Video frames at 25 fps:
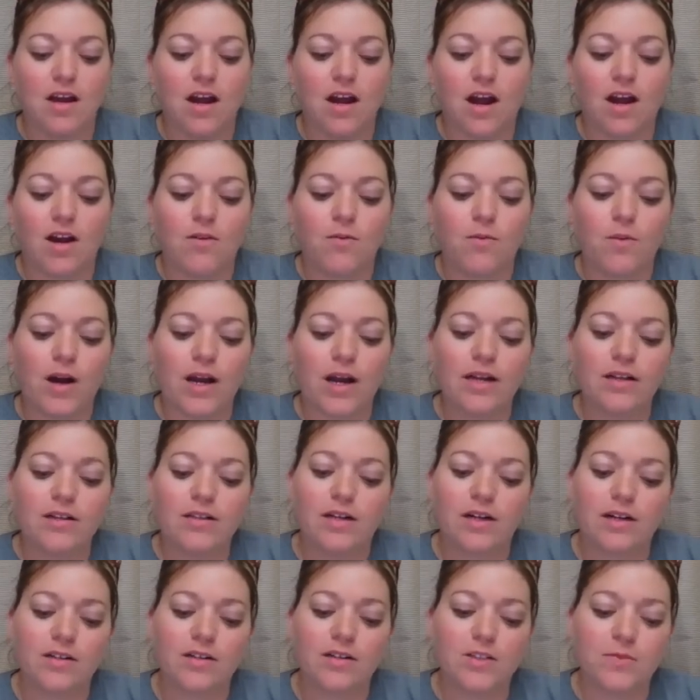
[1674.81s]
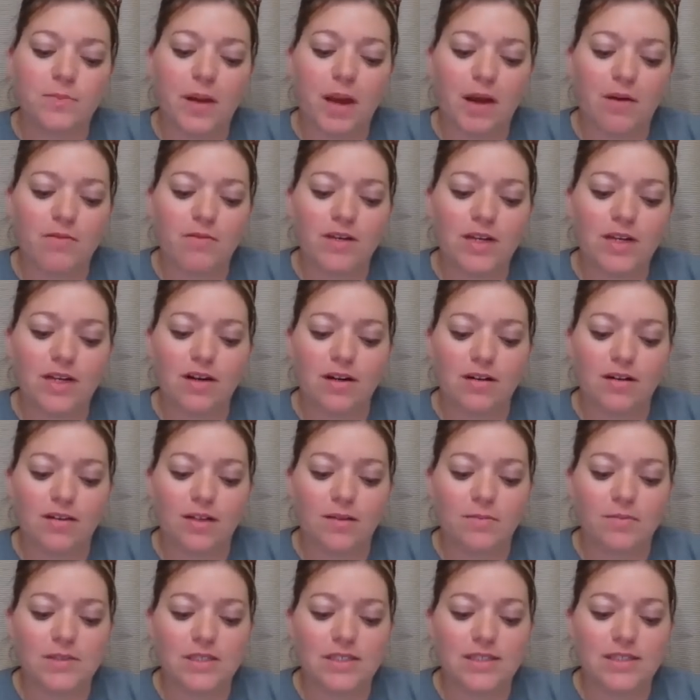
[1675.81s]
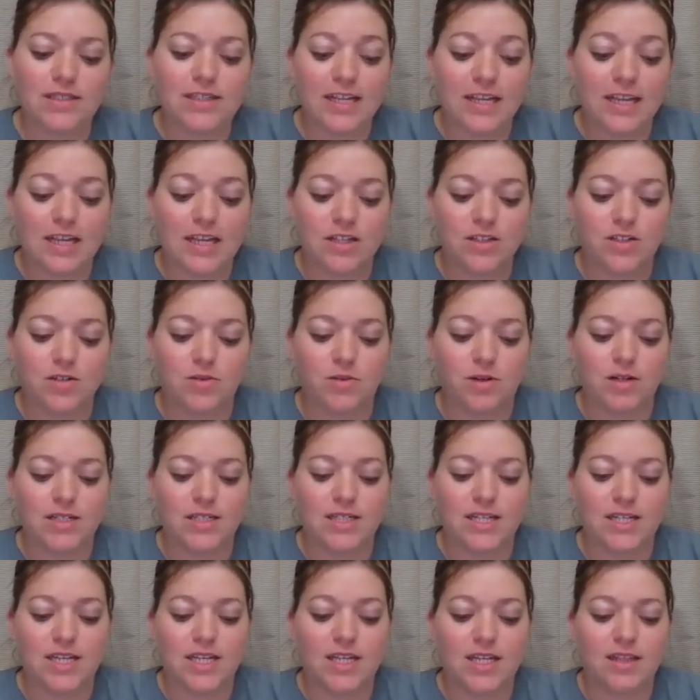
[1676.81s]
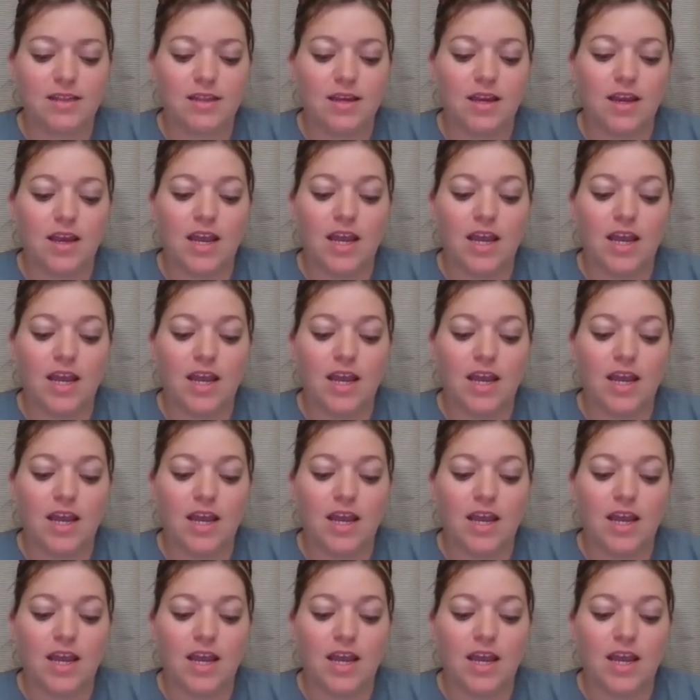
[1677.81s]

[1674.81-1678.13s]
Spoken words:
our wild hearts pounding, our lips sticking to our teeth,